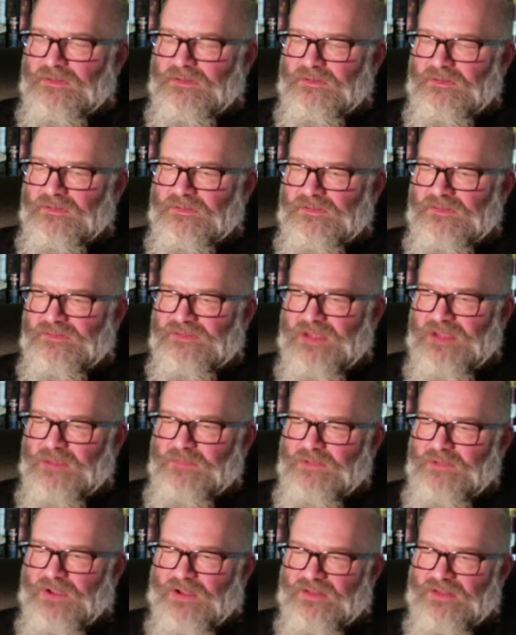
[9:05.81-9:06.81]
the
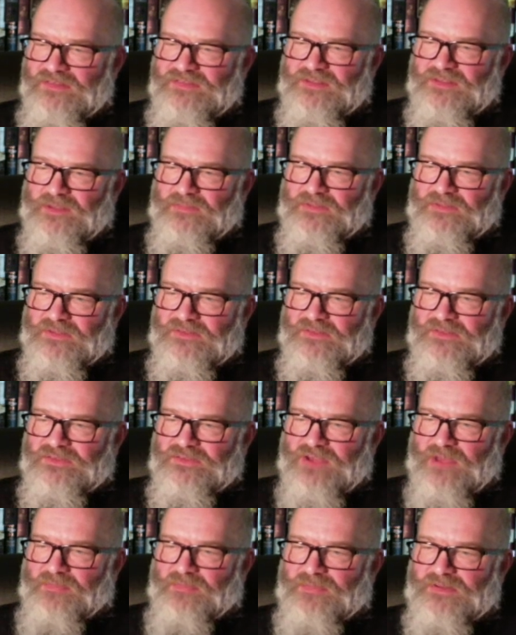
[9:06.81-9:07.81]
same concept as a
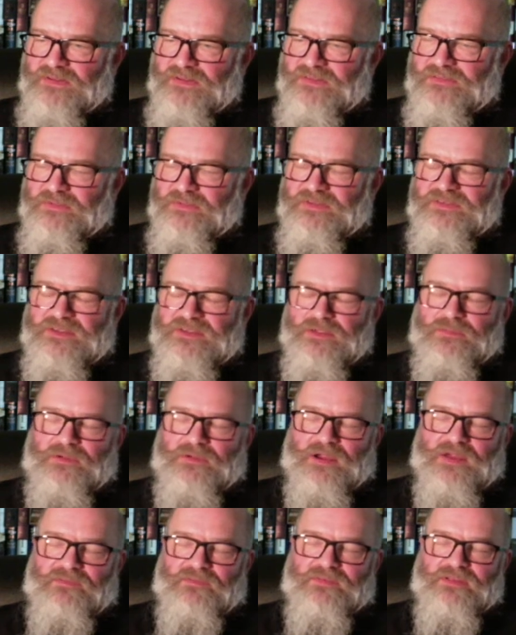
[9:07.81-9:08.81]
Japanese whiskey,
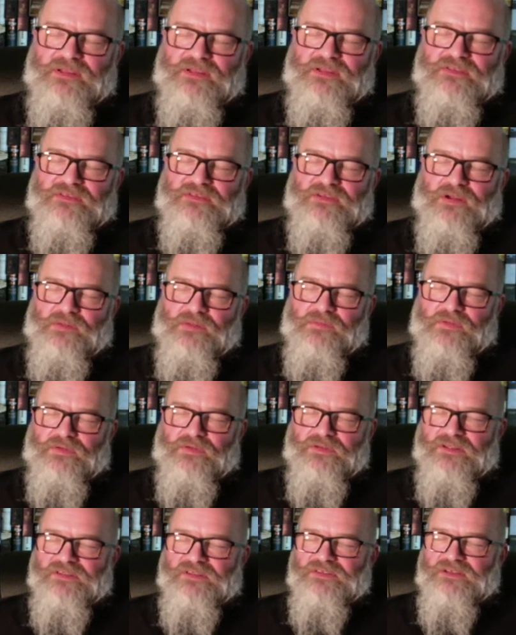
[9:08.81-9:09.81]
where everything is
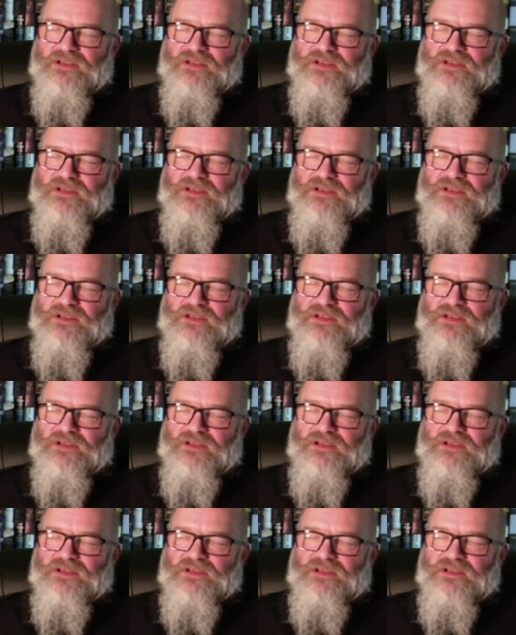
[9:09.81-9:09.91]
harmonious and